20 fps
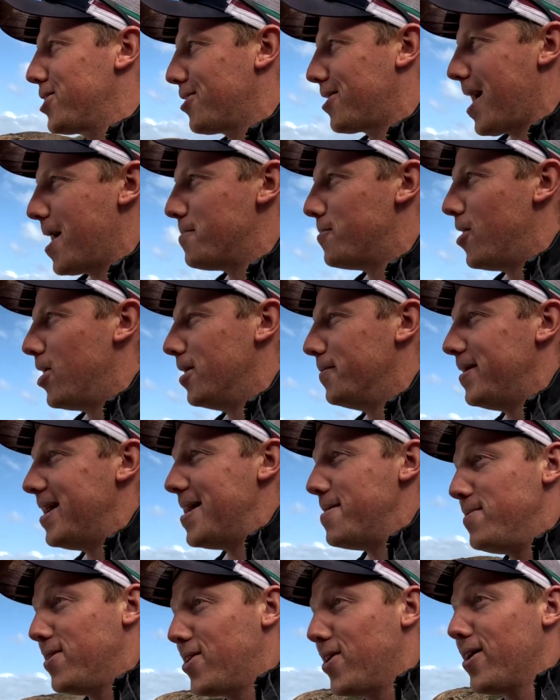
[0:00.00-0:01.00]
as I can while I'm
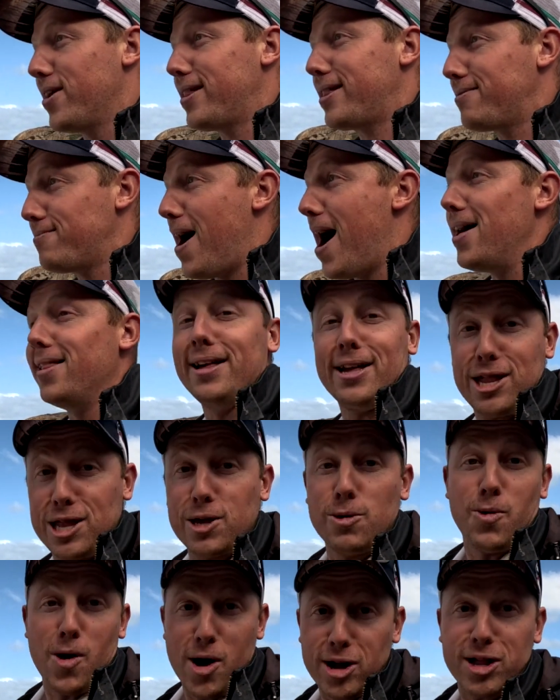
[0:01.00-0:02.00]
here because, well, it's
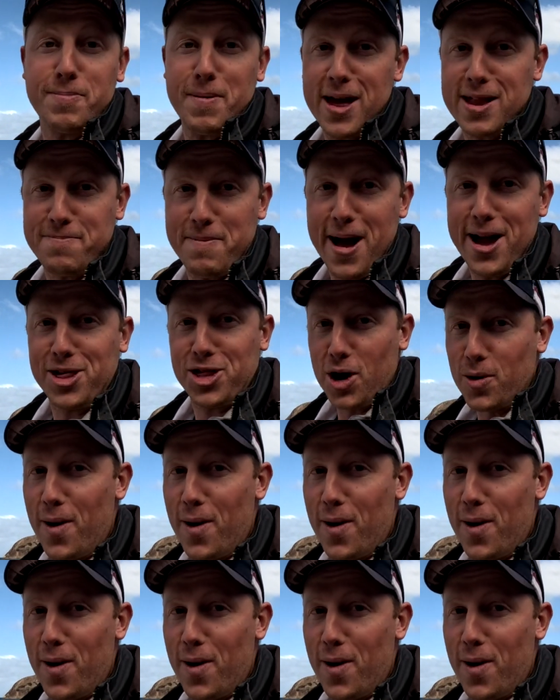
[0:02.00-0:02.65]
the world's best beach.